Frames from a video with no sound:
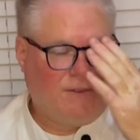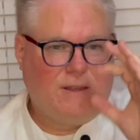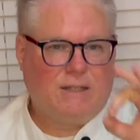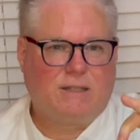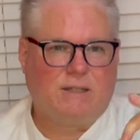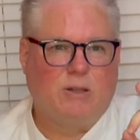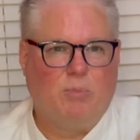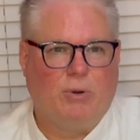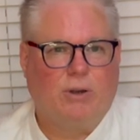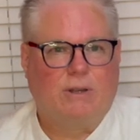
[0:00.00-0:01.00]
This is the
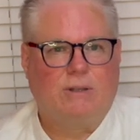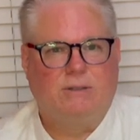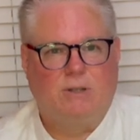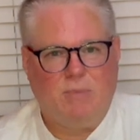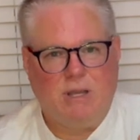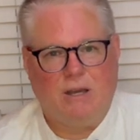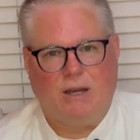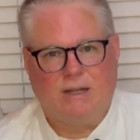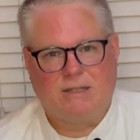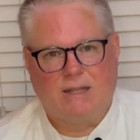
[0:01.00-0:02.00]
book, to be
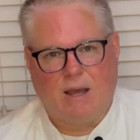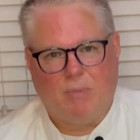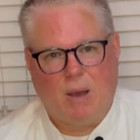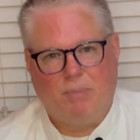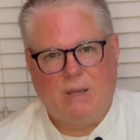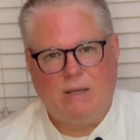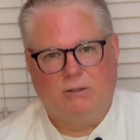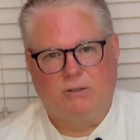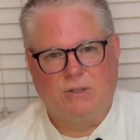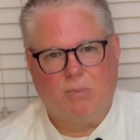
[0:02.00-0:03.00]
honest, that
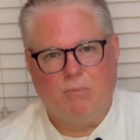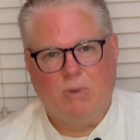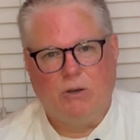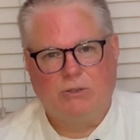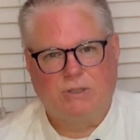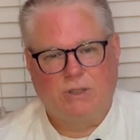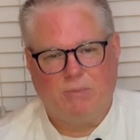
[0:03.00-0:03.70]
appeals the most to